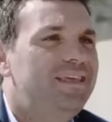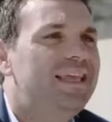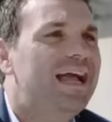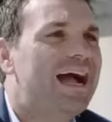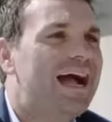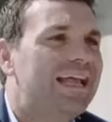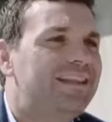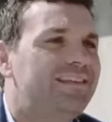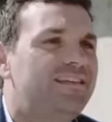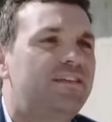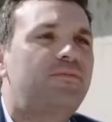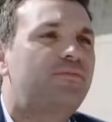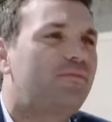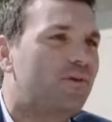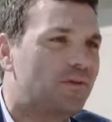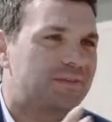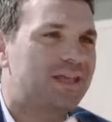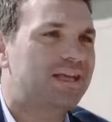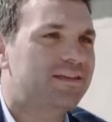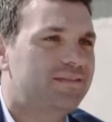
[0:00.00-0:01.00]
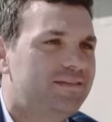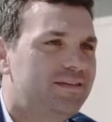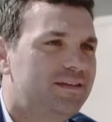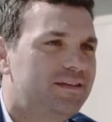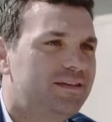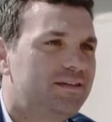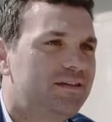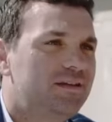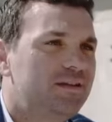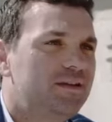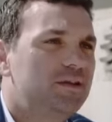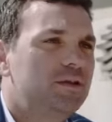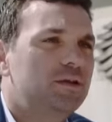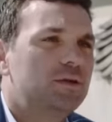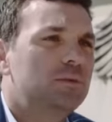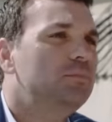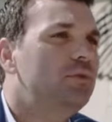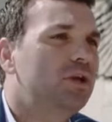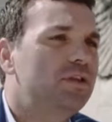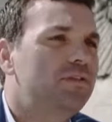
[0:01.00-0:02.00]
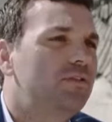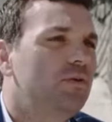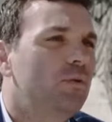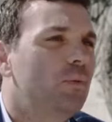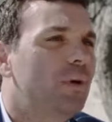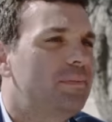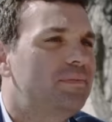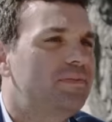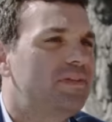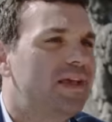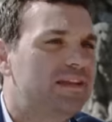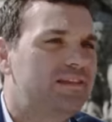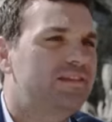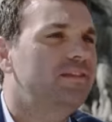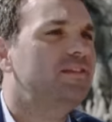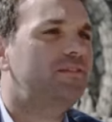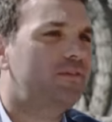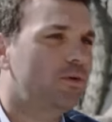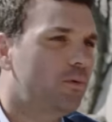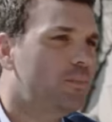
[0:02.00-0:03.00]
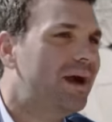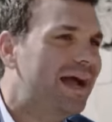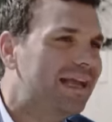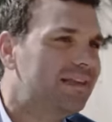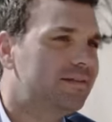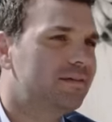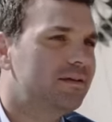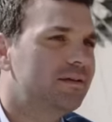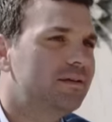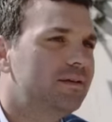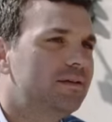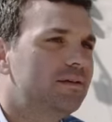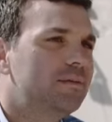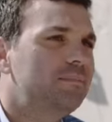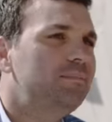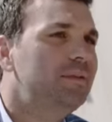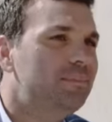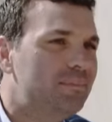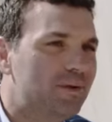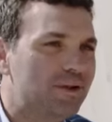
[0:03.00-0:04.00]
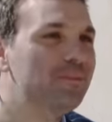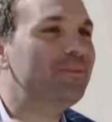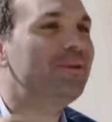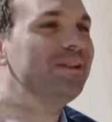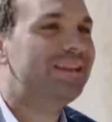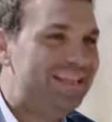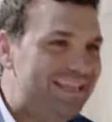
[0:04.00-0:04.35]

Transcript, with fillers: the ad is fantastic, but the website is so bad, people will